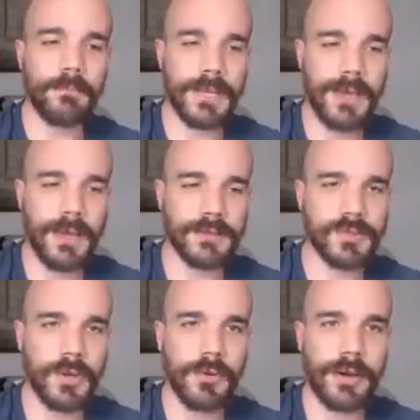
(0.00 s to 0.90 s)
But yeah,
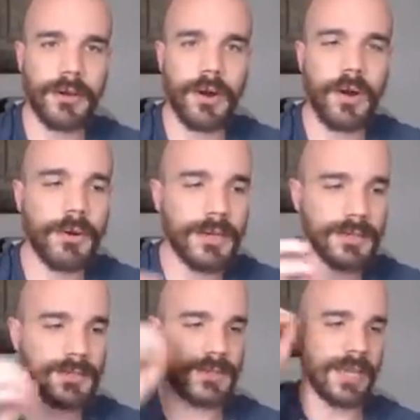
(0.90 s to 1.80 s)
so
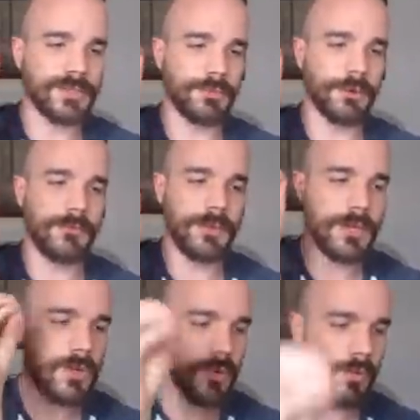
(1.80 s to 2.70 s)
Artix as a
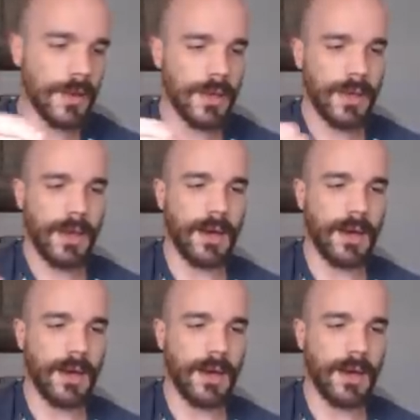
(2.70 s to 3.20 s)
review,